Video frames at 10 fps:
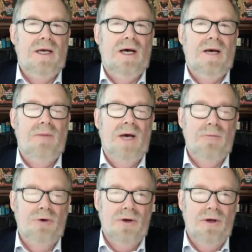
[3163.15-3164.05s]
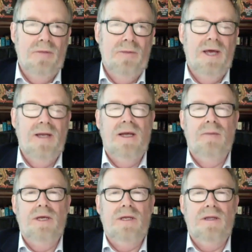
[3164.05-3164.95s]
My book on the
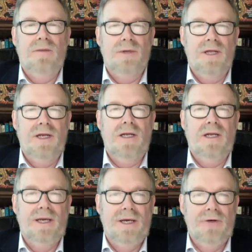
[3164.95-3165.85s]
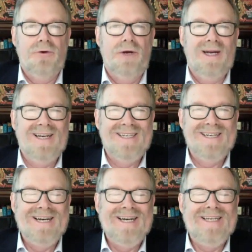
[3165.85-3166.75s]
pandemic, The Politically Incorrect
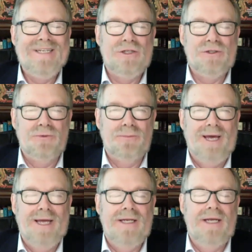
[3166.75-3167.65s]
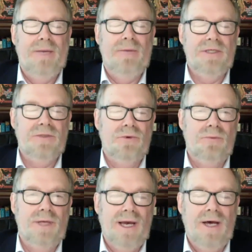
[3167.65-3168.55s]
Guide to Pandemics, will
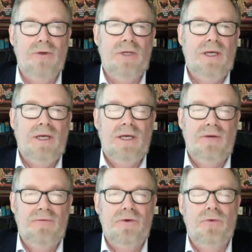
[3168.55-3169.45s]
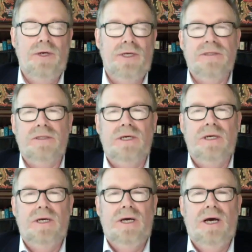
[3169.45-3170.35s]
be out in a few weeks.
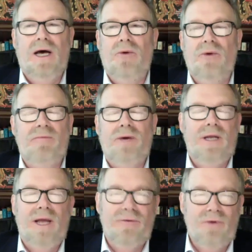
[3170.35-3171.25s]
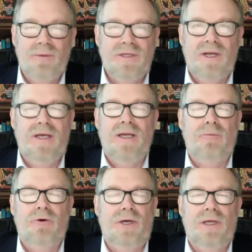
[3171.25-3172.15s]
We've made every mistake in the
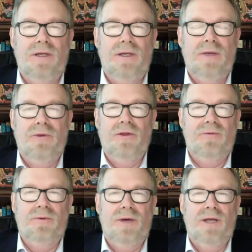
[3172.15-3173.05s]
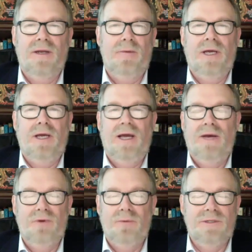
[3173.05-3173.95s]
book in dealing with this pandemic,
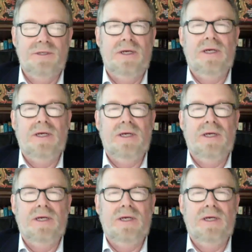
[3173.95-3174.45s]
every mistake.